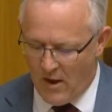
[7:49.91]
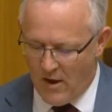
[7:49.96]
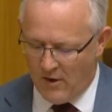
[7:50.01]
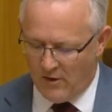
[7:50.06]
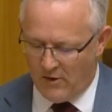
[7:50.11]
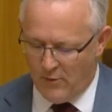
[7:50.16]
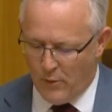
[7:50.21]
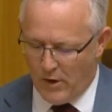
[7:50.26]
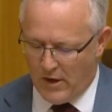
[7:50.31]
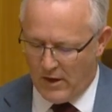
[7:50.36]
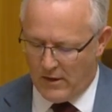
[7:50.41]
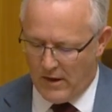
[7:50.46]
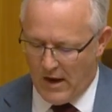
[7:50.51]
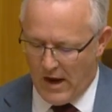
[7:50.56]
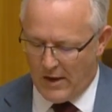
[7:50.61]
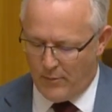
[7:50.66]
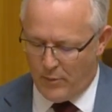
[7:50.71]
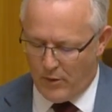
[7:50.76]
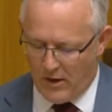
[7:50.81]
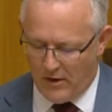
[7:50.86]
to meet
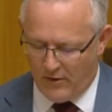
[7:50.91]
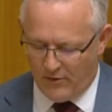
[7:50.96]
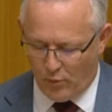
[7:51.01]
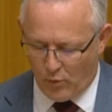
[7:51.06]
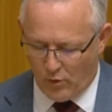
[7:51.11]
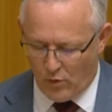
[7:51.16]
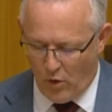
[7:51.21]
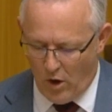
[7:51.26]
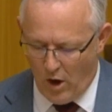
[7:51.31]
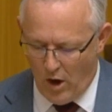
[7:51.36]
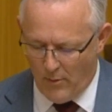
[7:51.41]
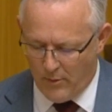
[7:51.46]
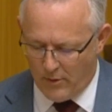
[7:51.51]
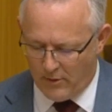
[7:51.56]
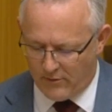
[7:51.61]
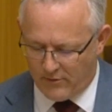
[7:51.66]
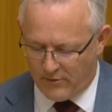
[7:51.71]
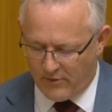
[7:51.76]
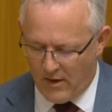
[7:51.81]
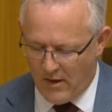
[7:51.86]
APS
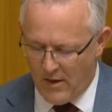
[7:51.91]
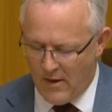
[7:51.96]
requirements.